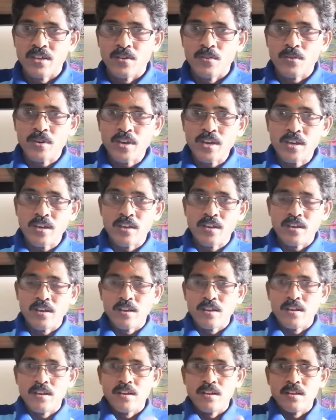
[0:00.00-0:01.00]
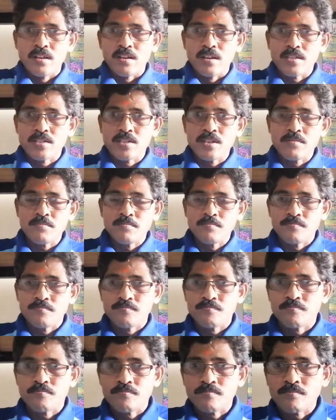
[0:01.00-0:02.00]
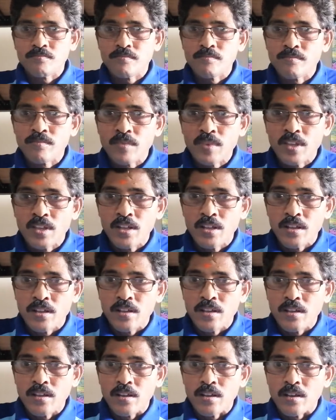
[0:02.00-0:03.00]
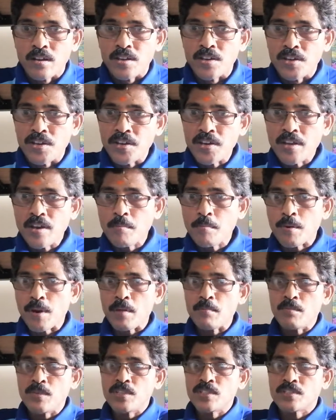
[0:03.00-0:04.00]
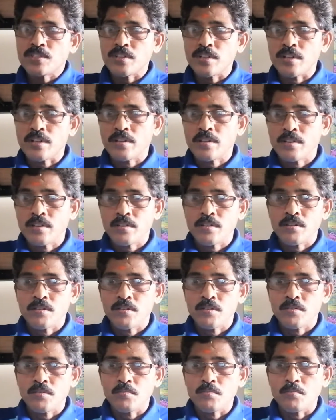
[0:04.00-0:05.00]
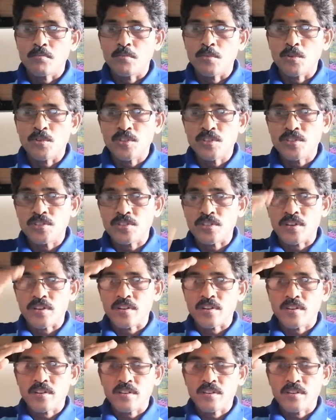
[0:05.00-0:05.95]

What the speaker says: Okay, last time an India Prime Minister Modi sir,